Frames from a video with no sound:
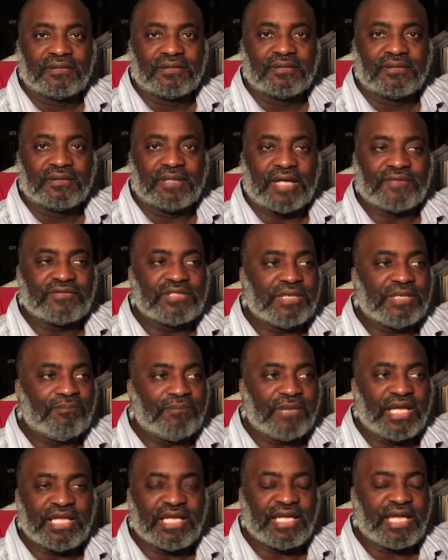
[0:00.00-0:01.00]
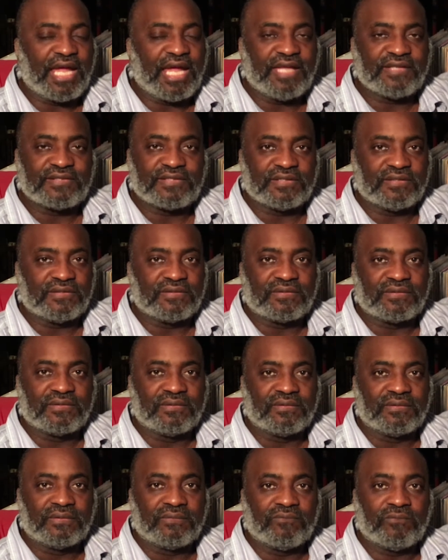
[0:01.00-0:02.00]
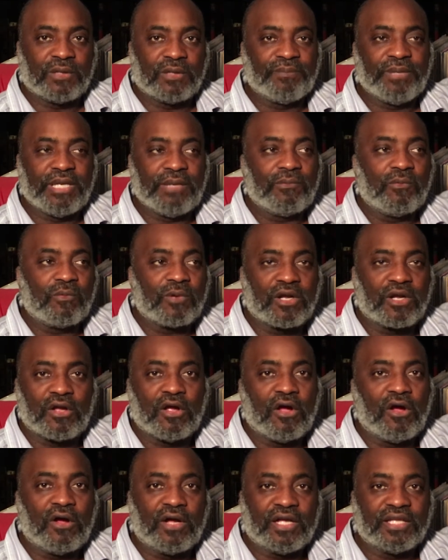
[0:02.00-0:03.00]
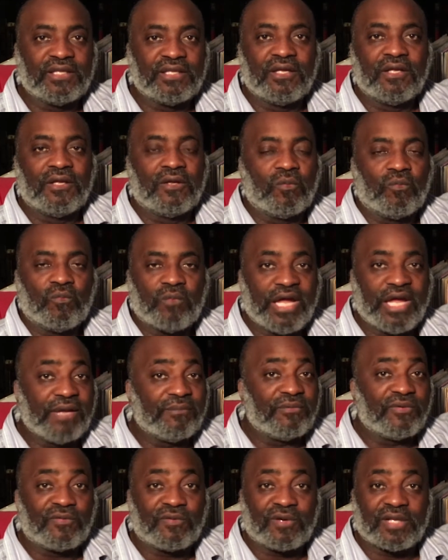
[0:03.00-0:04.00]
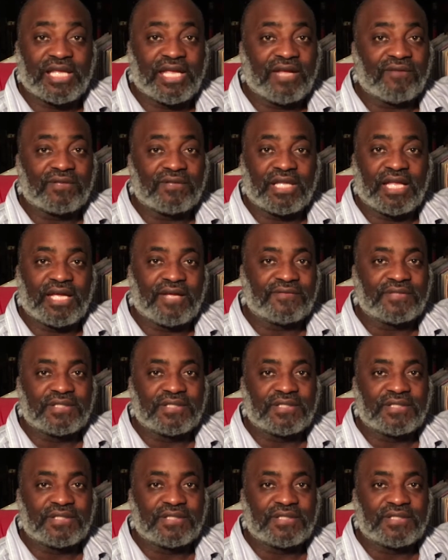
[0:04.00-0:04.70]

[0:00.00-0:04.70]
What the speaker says: I've seen many cases where people were gone way before they ever left.